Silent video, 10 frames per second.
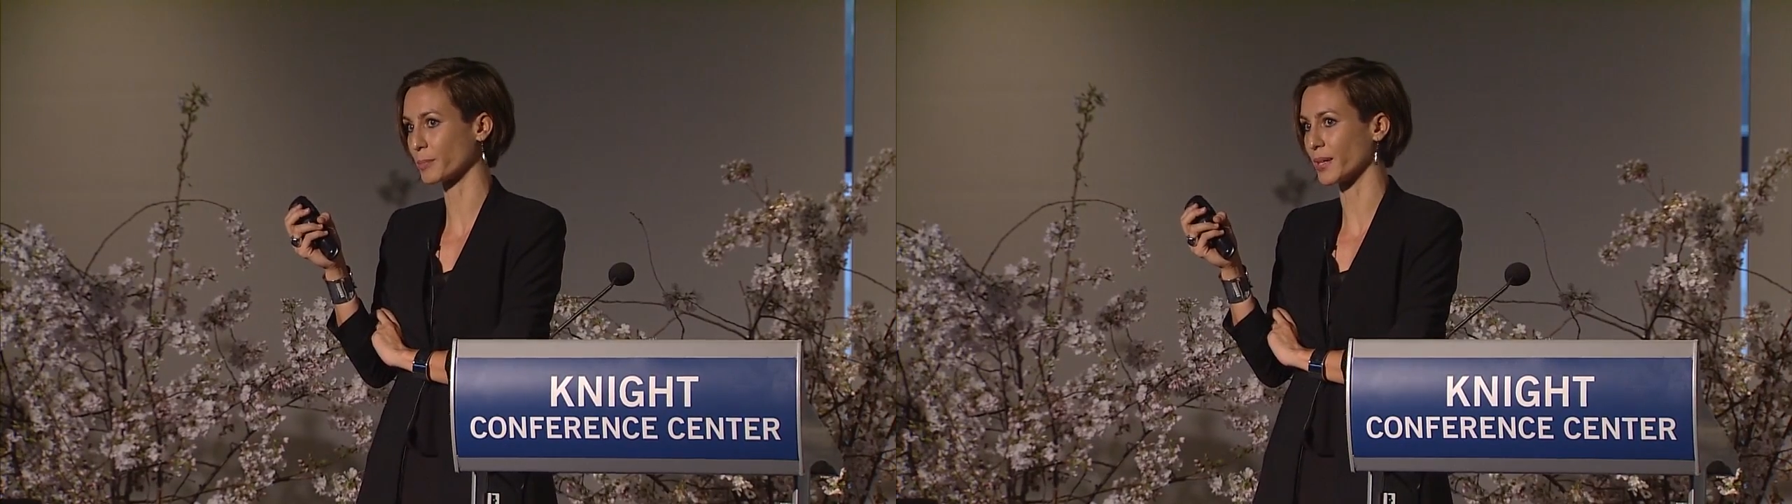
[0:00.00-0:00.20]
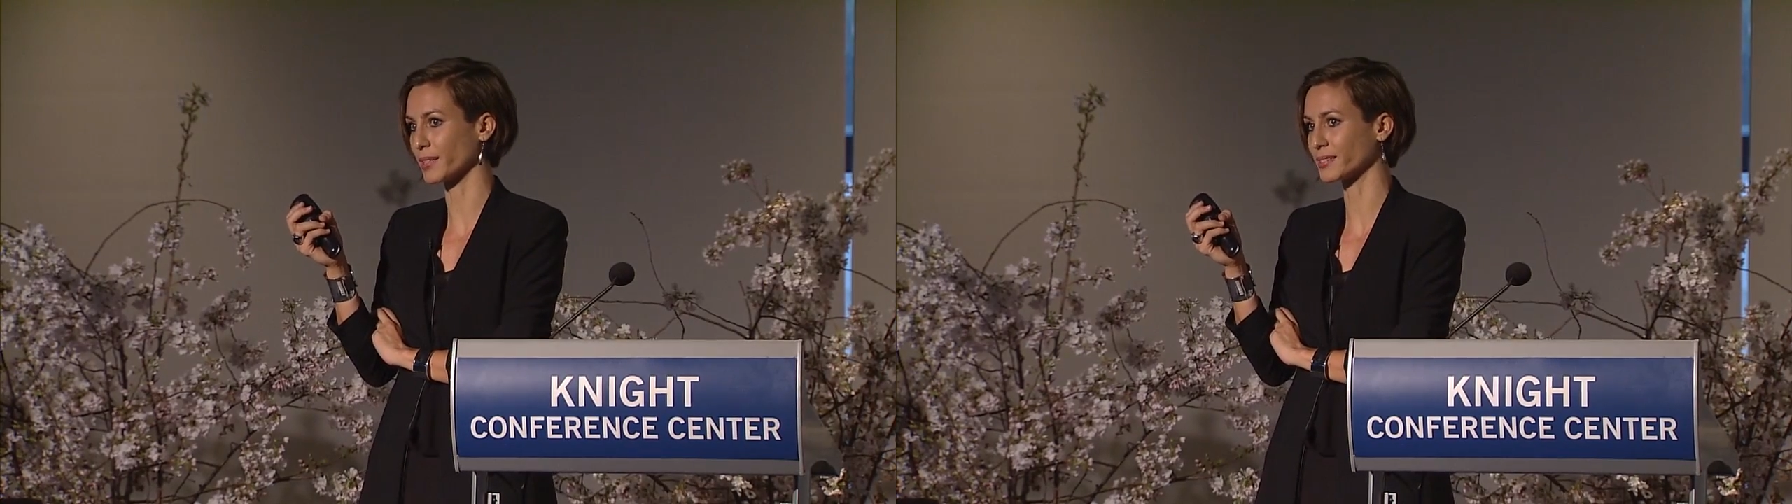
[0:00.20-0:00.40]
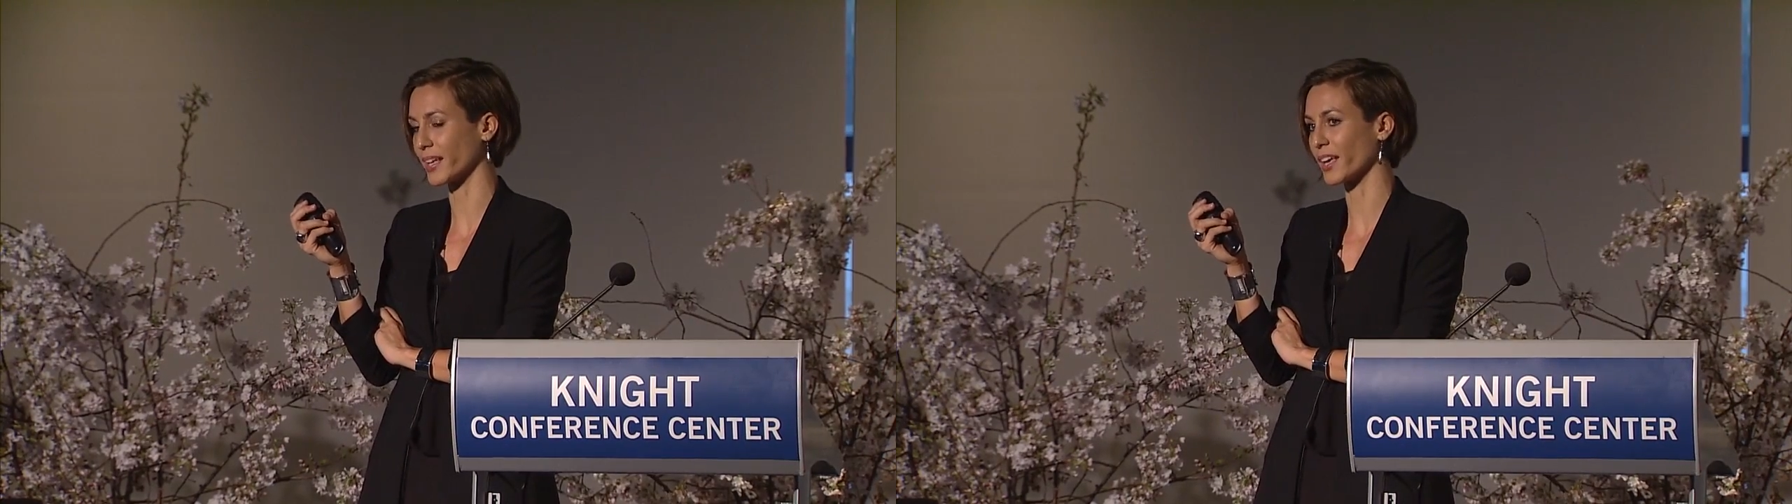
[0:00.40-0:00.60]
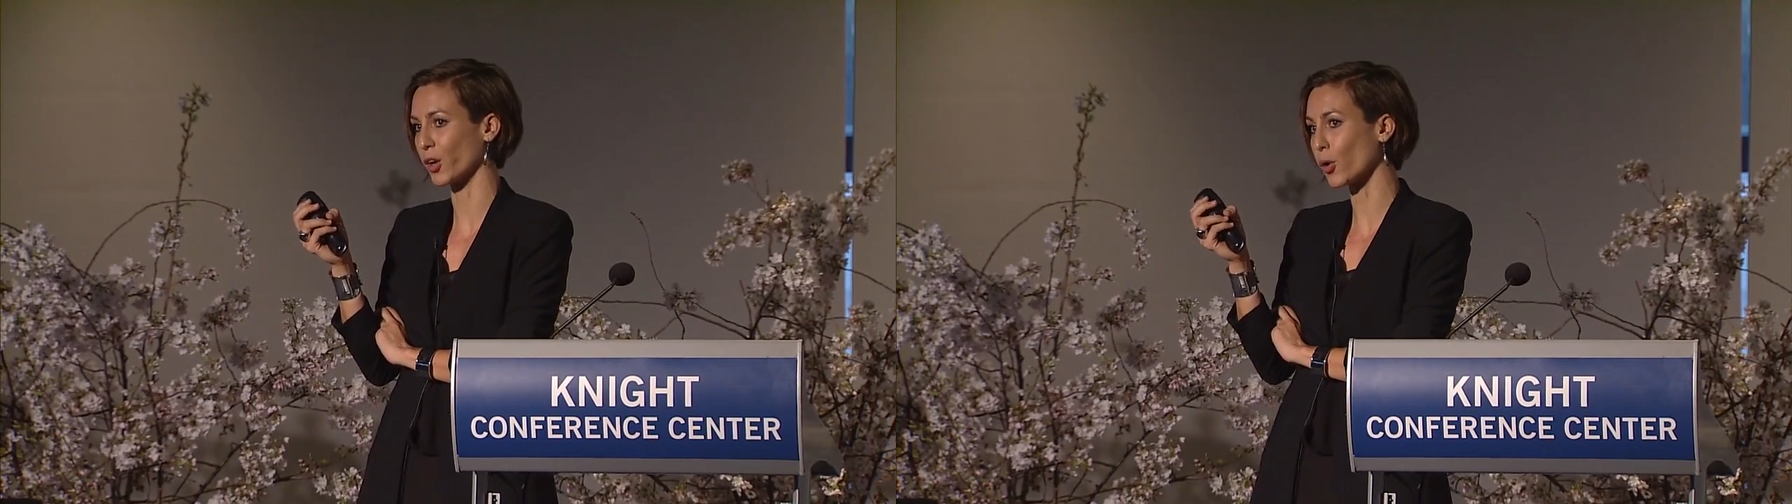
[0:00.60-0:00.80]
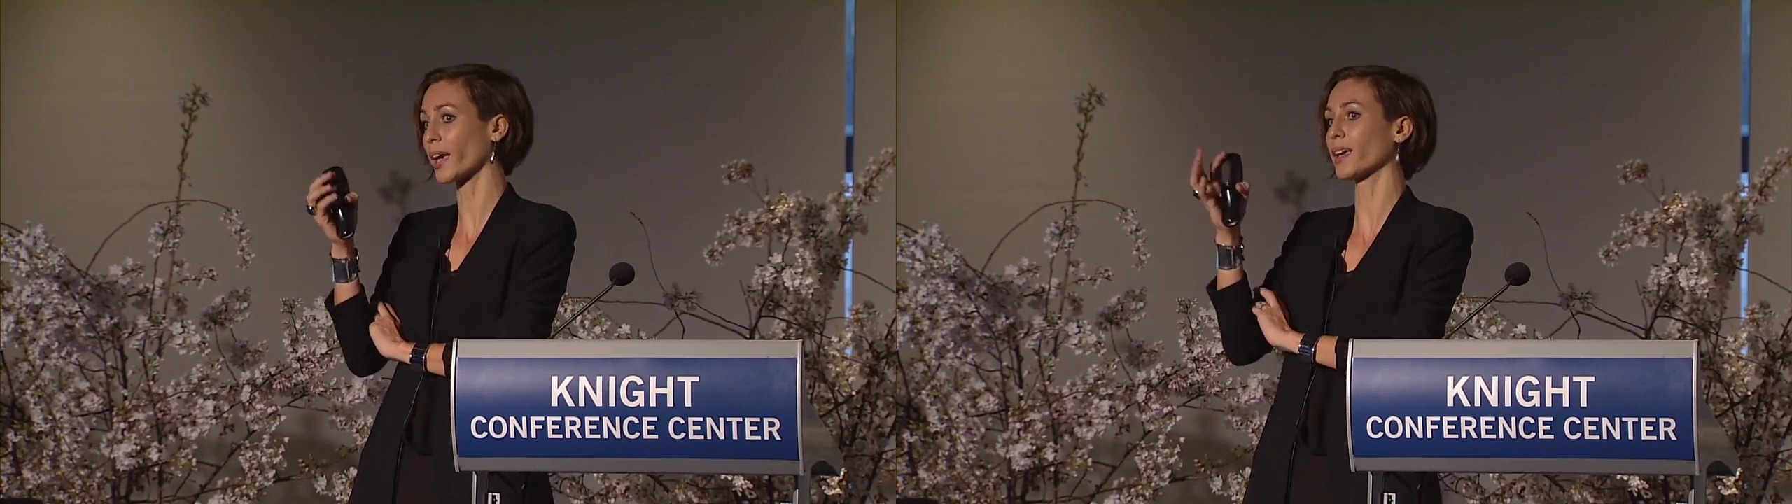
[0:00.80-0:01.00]
by
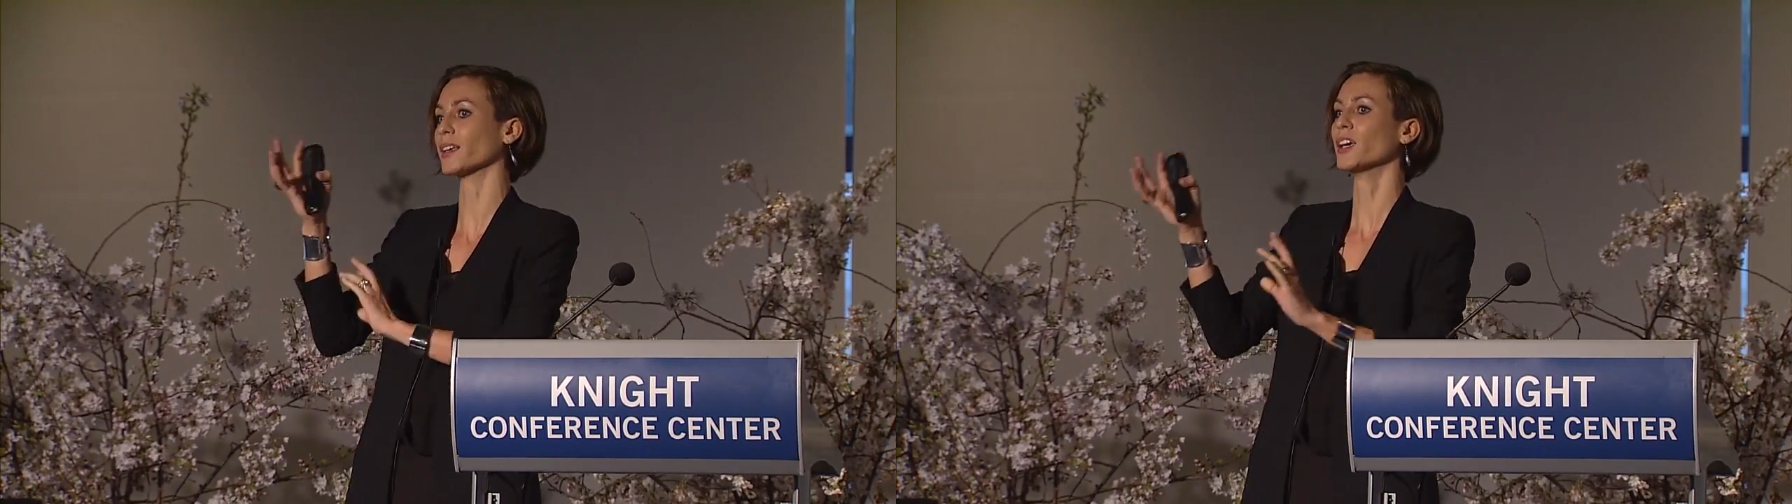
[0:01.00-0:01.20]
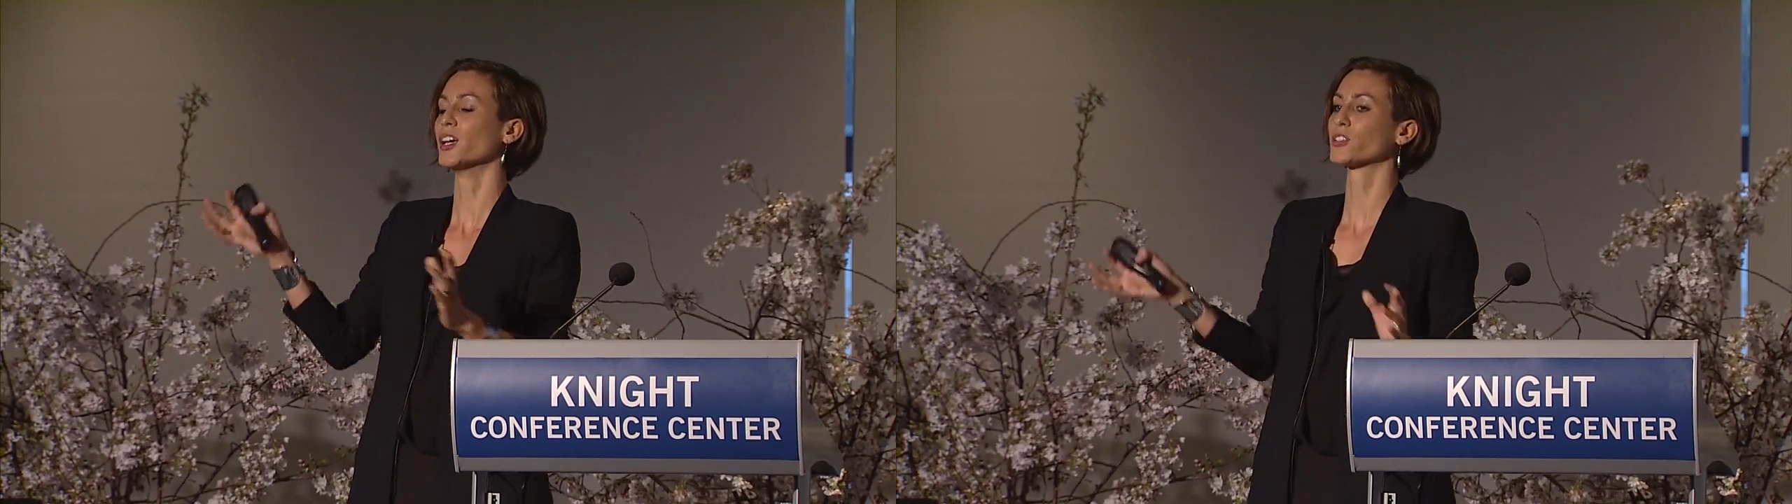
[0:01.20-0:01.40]
saying, okay,